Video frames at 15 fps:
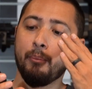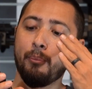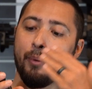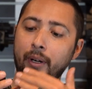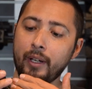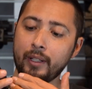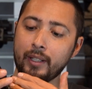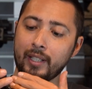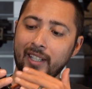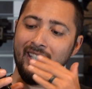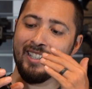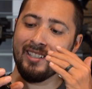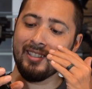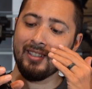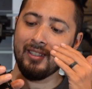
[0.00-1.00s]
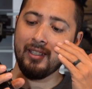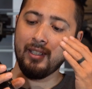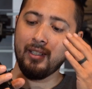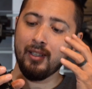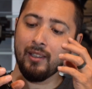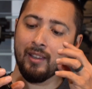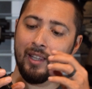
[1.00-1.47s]
but it's
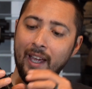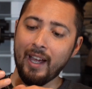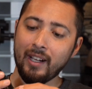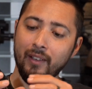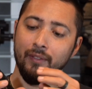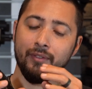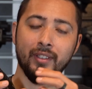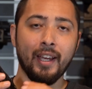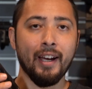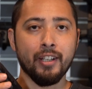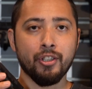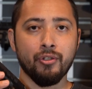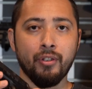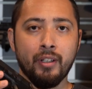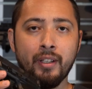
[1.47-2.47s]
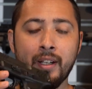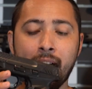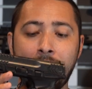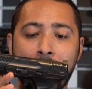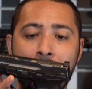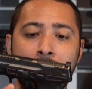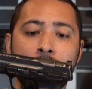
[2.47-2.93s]
the lack of texturing that I
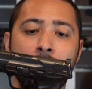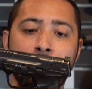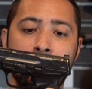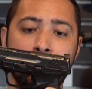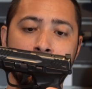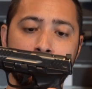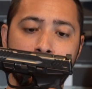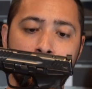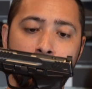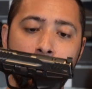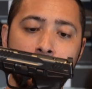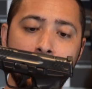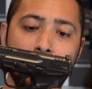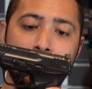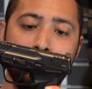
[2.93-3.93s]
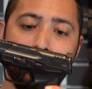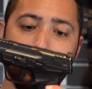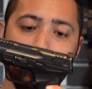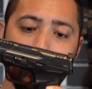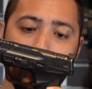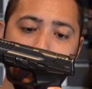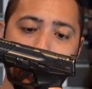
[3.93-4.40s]
have on here. So if you're
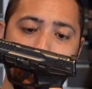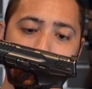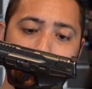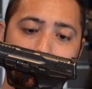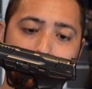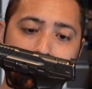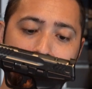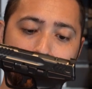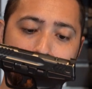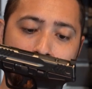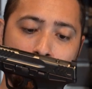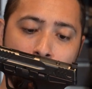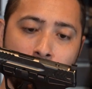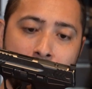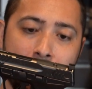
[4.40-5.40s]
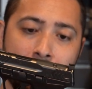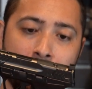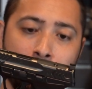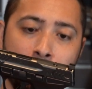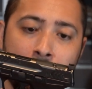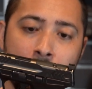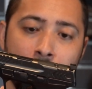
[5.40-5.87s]
looking at the frame here right in
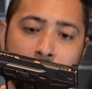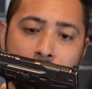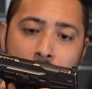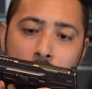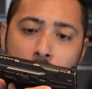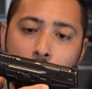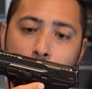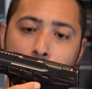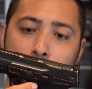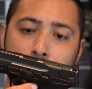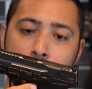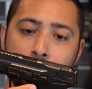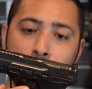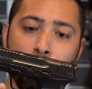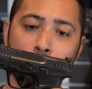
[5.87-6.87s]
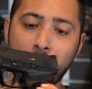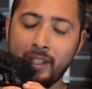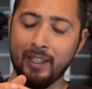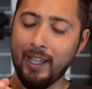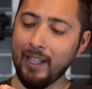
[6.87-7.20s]
the middle, it's super smooth, and